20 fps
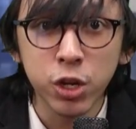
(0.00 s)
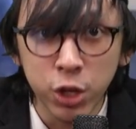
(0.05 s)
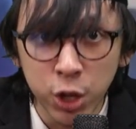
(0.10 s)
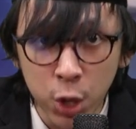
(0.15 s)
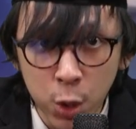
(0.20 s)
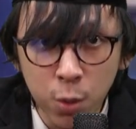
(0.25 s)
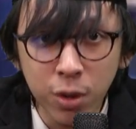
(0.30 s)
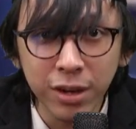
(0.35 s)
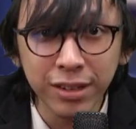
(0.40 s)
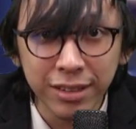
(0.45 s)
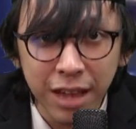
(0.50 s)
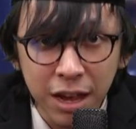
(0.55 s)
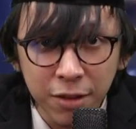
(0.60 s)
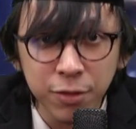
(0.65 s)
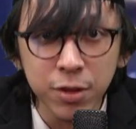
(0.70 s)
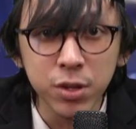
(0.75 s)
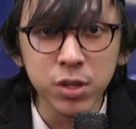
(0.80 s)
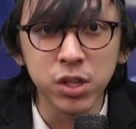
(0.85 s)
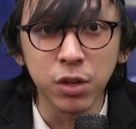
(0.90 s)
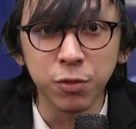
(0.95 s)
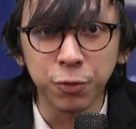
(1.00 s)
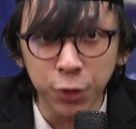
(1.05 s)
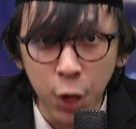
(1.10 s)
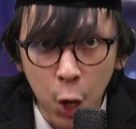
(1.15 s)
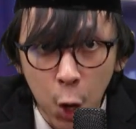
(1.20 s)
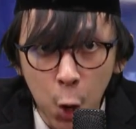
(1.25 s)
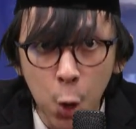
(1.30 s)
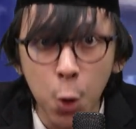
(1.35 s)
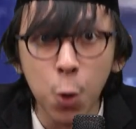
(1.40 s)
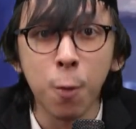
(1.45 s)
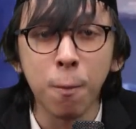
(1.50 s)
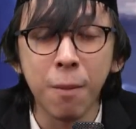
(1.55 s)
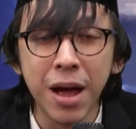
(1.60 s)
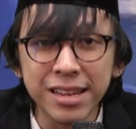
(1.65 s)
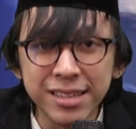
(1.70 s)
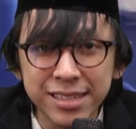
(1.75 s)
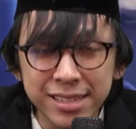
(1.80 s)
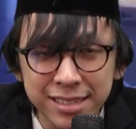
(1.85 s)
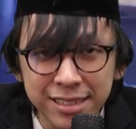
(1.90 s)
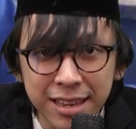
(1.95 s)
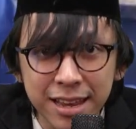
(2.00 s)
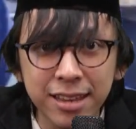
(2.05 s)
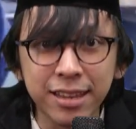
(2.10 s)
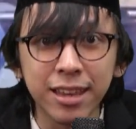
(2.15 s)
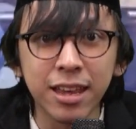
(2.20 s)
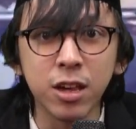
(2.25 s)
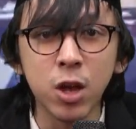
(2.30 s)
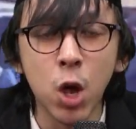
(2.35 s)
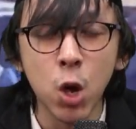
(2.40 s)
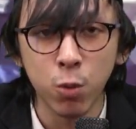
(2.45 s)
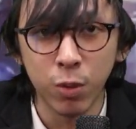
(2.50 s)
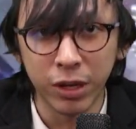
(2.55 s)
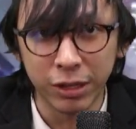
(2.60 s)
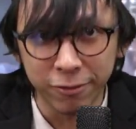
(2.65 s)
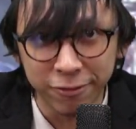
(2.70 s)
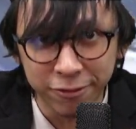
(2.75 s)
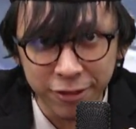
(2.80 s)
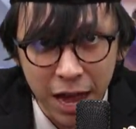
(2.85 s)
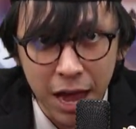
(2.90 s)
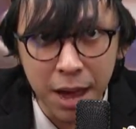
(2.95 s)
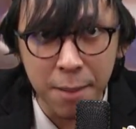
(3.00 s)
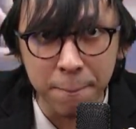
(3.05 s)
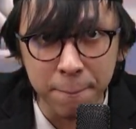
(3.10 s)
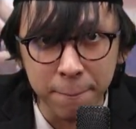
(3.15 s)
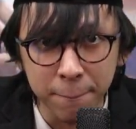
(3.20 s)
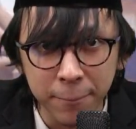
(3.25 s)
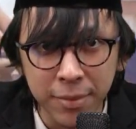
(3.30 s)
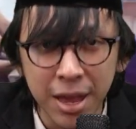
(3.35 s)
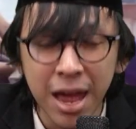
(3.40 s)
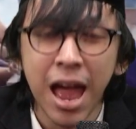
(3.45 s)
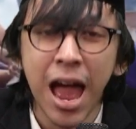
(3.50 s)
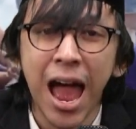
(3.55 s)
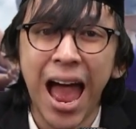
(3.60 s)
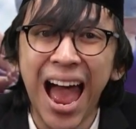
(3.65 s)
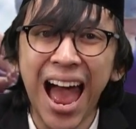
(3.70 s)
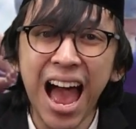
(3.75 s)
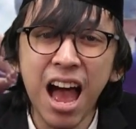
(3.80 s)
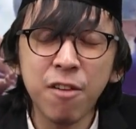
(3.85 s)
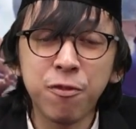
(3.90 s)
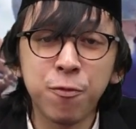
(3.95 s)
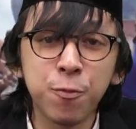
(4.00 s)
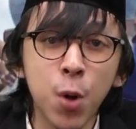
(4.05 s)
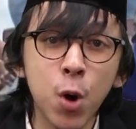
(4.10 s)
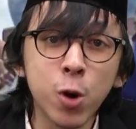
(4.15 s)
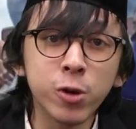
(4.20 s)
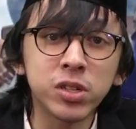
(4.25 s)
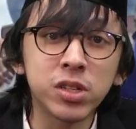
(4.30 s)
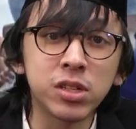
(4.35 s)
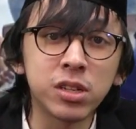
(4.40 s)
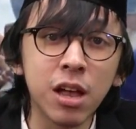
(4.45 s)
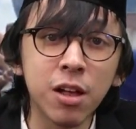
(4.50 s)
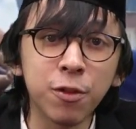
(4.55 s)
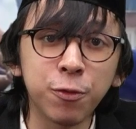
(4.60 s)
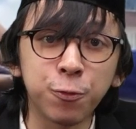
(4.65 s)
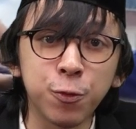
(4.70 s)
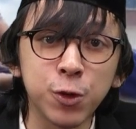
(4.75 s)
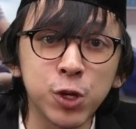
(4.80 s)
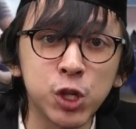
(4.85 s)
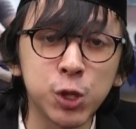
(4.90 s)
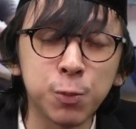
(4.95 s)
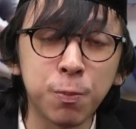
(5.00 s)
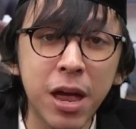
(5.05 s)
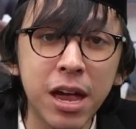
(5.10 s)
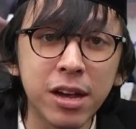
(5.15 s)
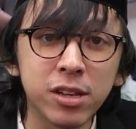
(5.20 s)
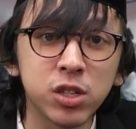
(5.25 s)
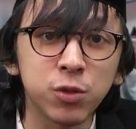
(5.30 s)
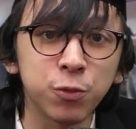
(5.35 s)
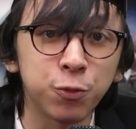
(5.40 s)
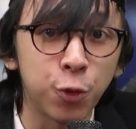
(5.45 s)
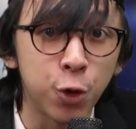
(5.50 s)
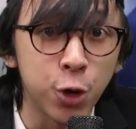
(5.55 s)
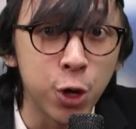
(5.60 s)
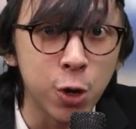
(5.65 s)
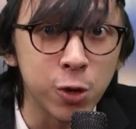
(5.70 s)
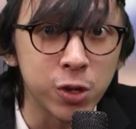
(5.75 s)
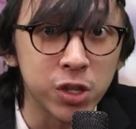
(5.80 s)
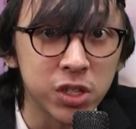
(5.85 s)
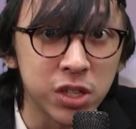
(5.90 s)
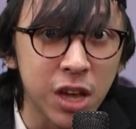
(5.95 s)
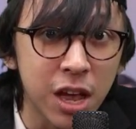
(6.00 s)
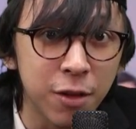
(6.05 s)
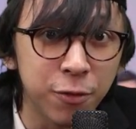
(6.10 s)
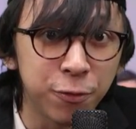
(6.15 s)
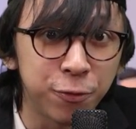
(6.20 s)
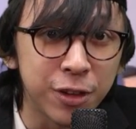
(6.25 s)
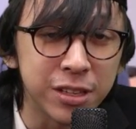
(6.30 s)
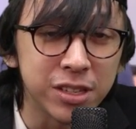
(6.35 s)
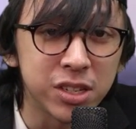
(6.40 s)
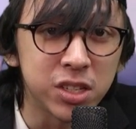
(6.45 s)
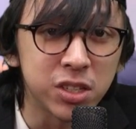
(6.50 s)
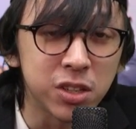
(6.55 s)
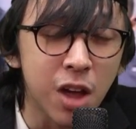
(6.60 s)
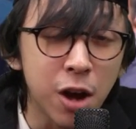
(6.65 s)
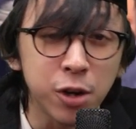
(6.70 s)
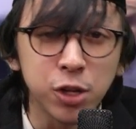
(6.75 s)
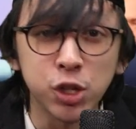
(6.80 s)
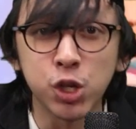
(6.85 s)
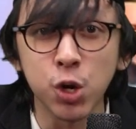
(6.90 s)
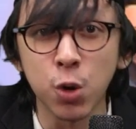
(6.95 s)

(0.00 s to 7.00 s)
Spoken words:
newer levels of low by sticking with them. Have more self-respect for yourself and start